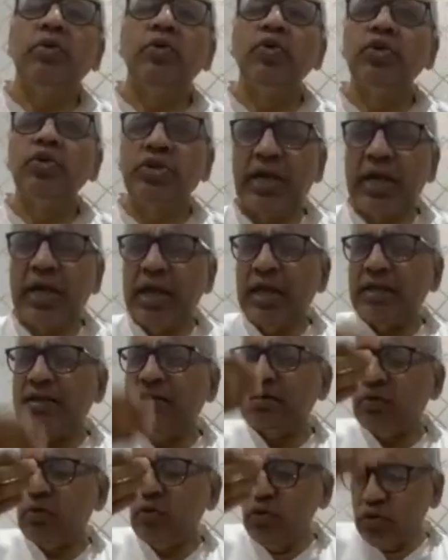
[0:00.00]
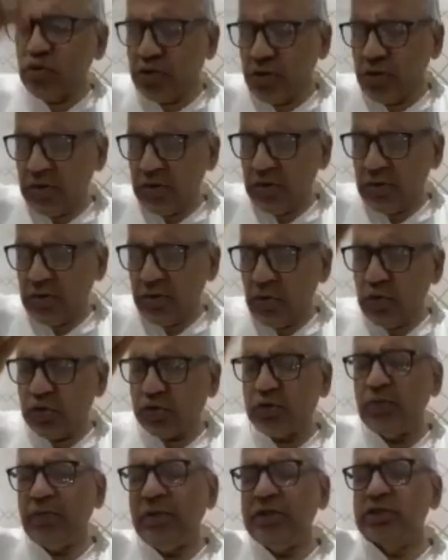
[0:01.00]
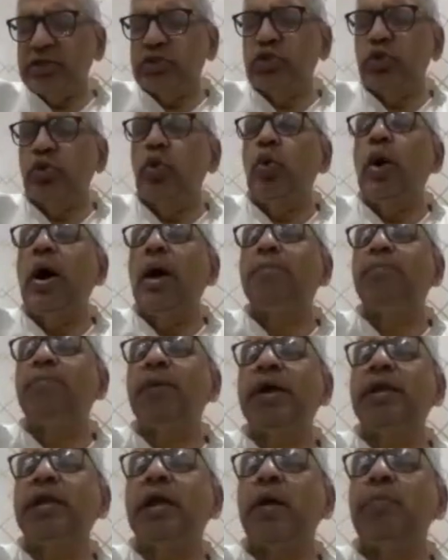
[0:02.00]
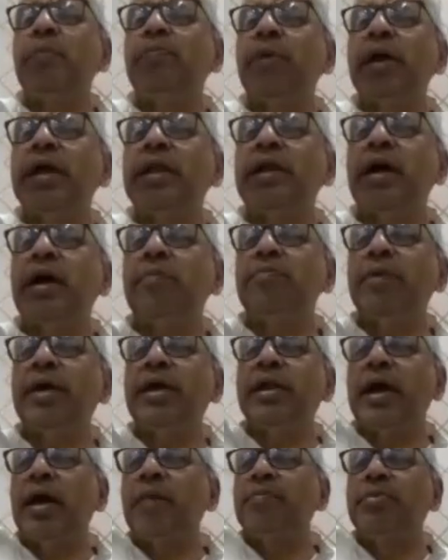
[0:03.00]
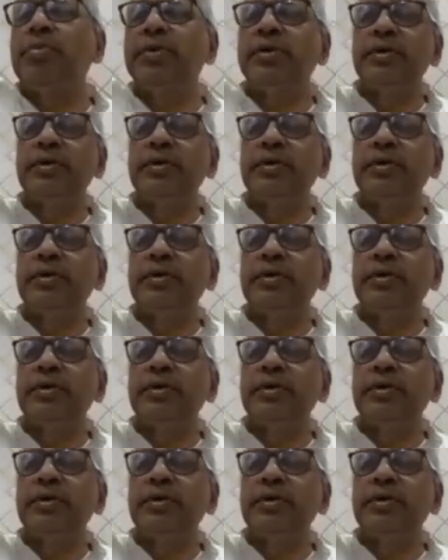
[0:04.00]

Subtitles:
Udgit. Ud means to go up and up and up and up.